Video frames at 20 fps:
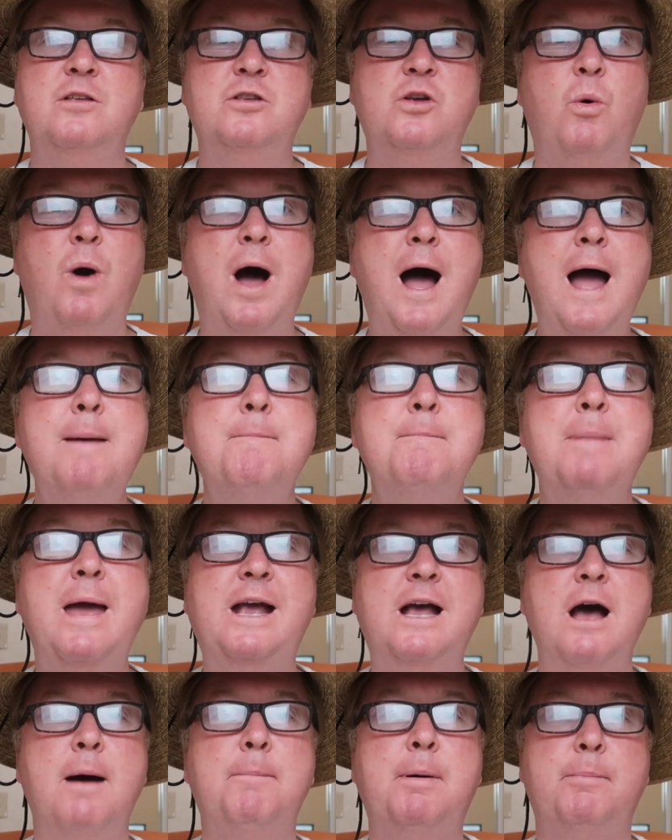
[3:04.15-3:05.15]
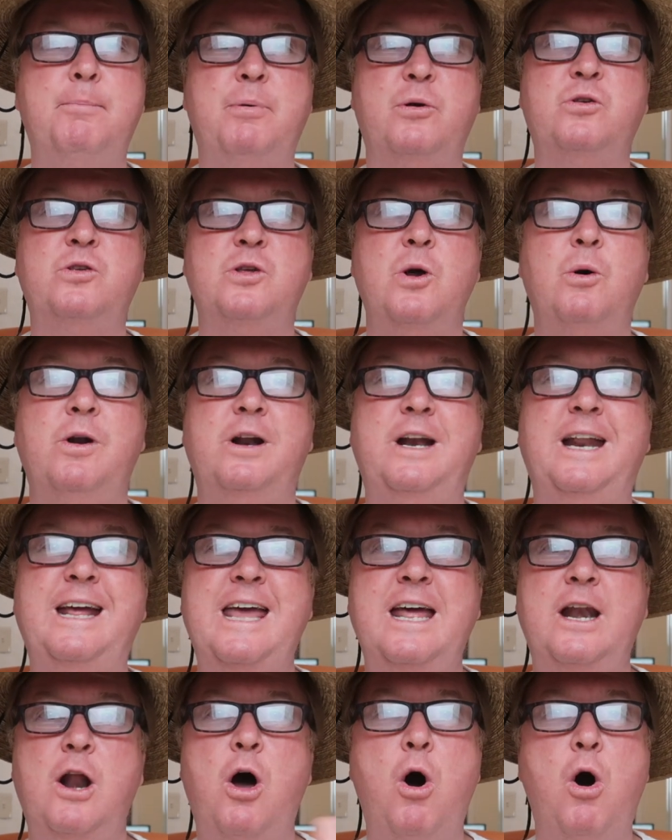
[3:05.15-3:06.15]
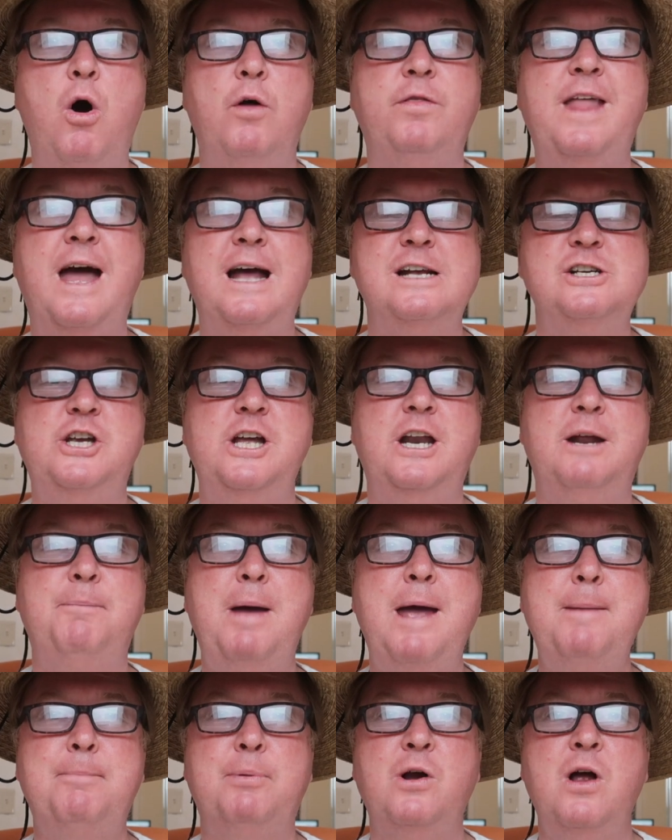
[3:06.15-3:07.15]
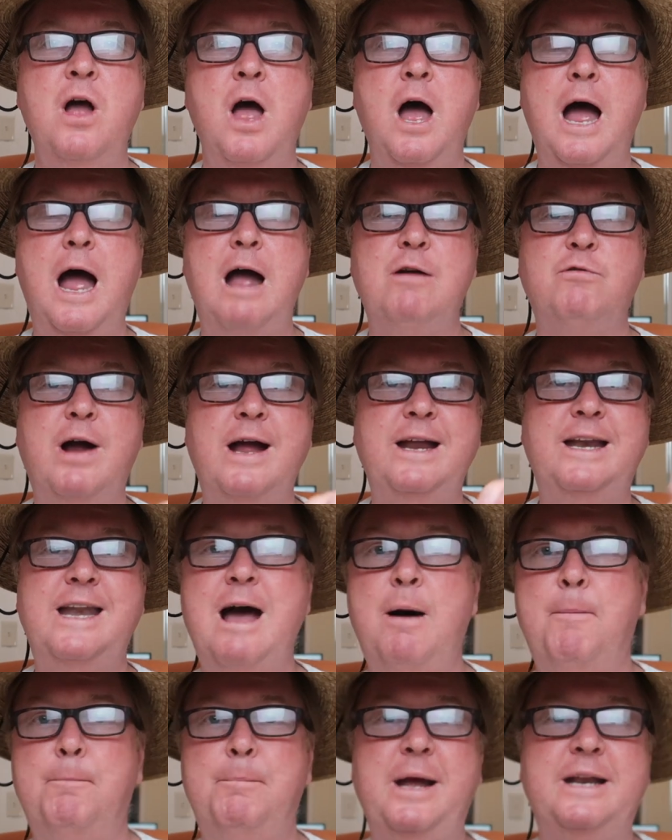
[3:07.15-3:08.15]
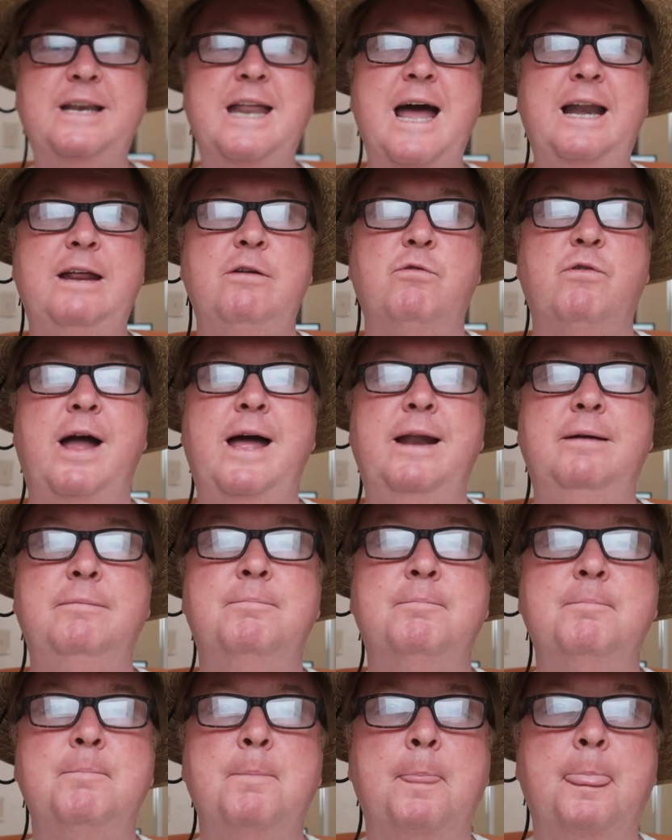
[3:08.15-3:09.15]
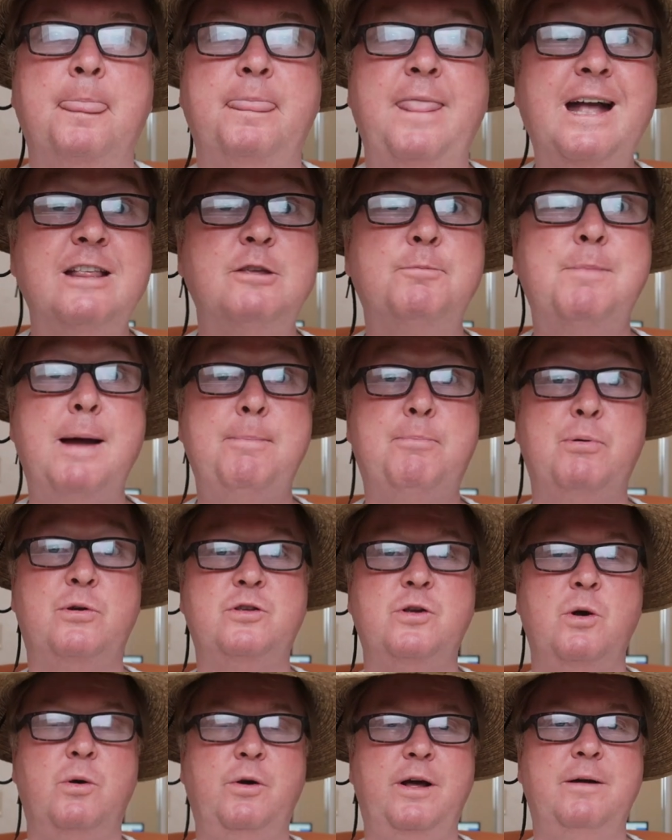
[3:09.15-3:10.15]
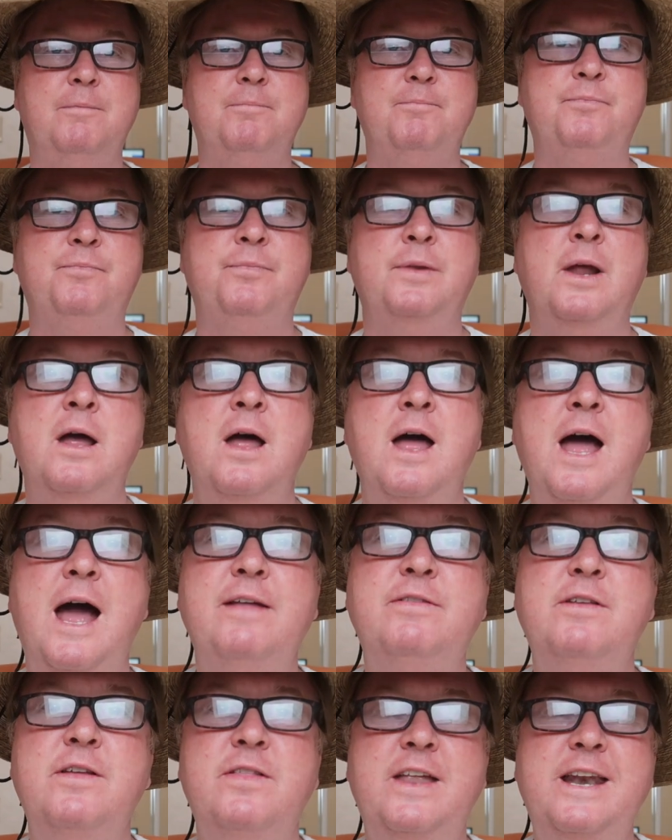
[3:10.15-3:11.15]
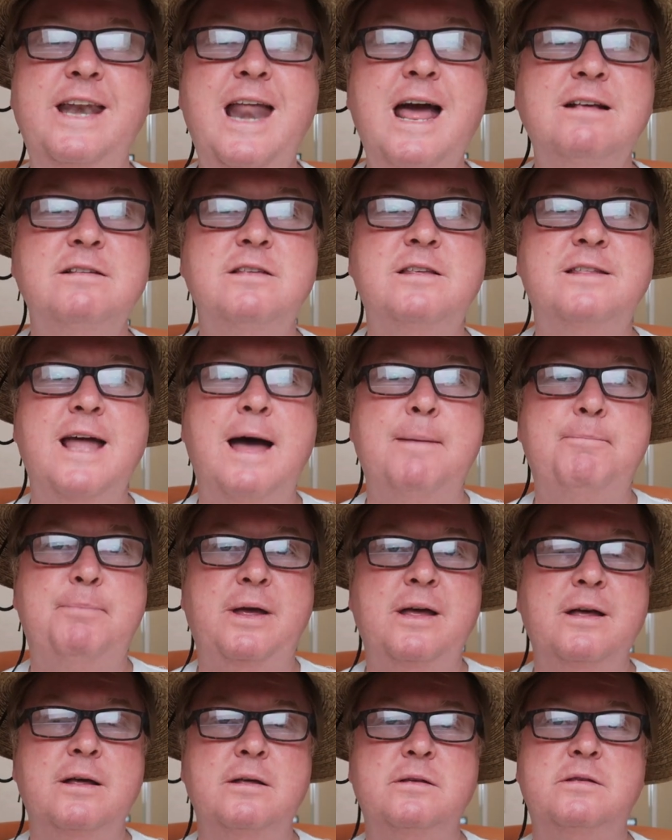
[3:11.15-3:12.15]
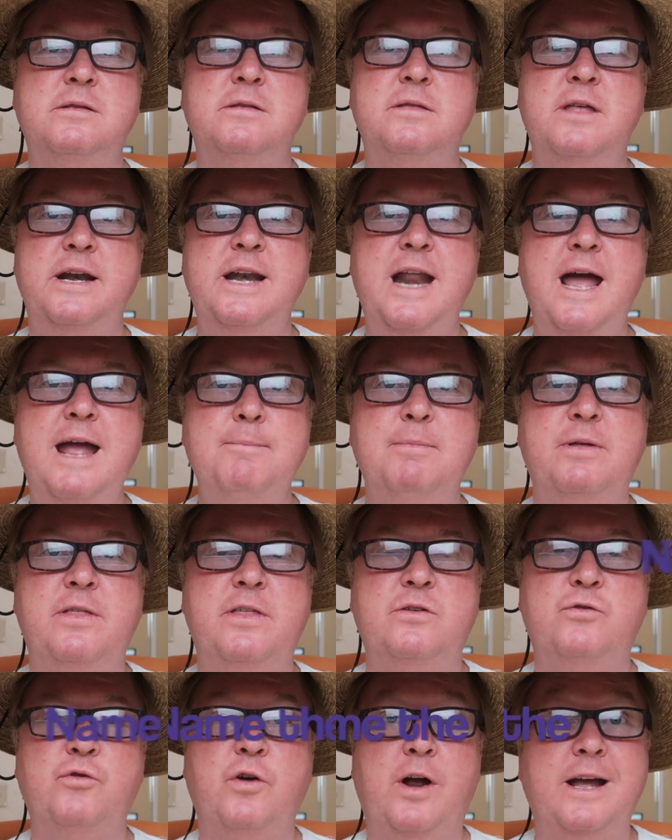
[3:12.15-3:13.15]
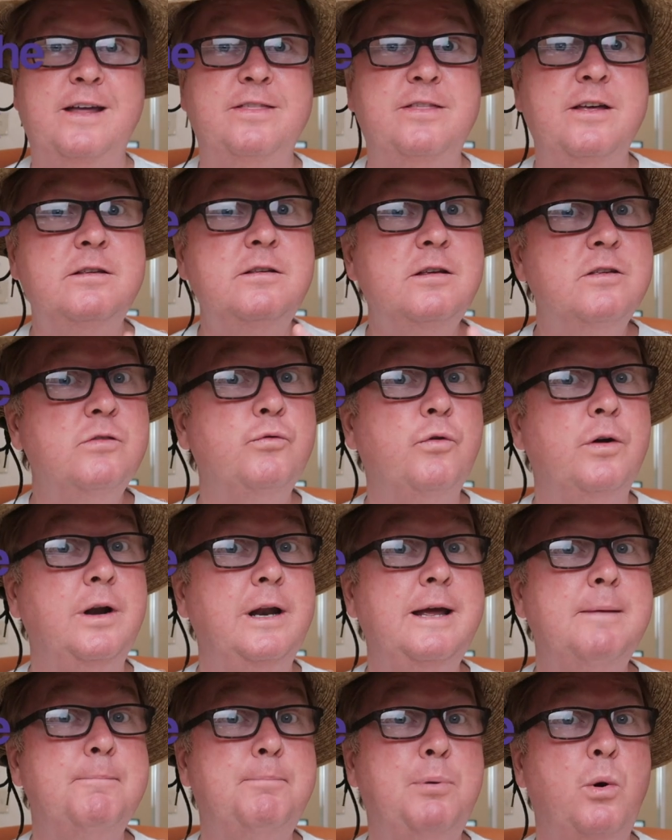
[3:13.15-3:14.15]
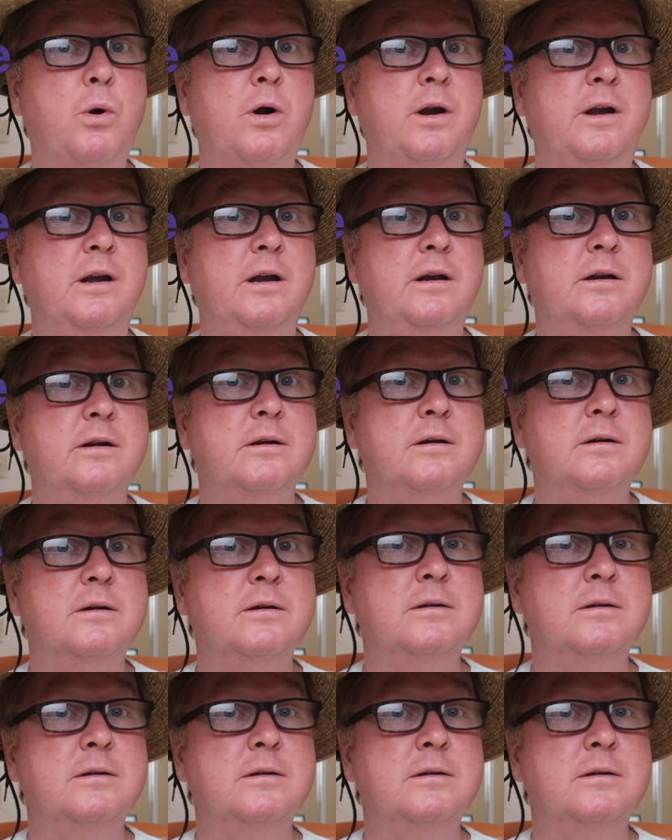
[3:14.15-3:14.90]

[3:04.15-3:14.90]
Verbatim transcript: So I make up a persona to get on that sheet of paper. I write down Big Daddy Red. That's my persona. And then the next step is the name of the drink. This is really important.